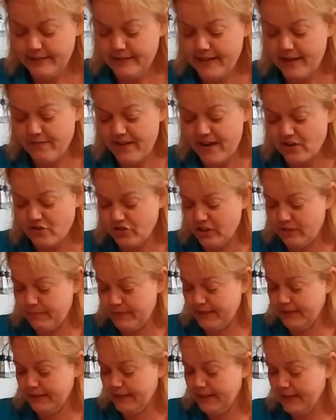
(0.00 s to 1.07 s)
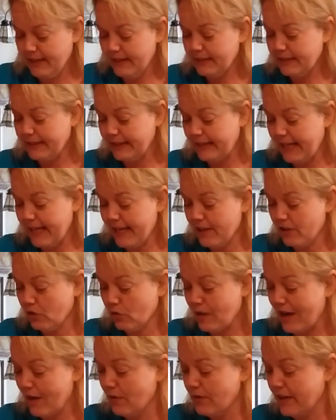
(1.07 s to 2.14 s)
and they've actually been laying
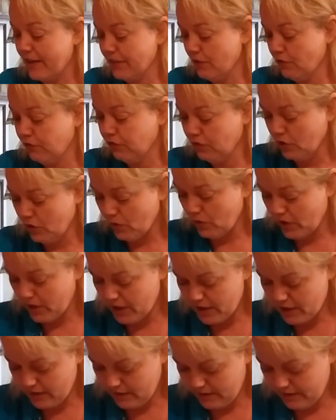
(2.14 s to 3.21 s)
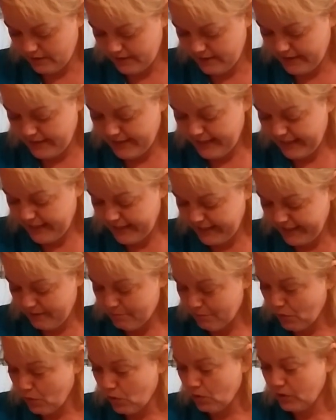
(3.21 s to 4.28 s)
around on the floor,
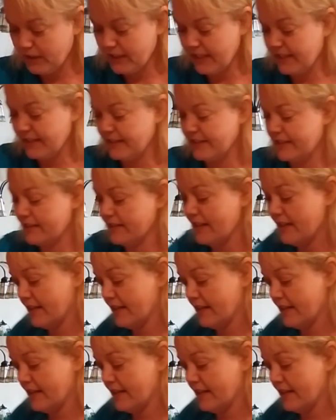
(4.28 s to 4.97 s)
getting moldy and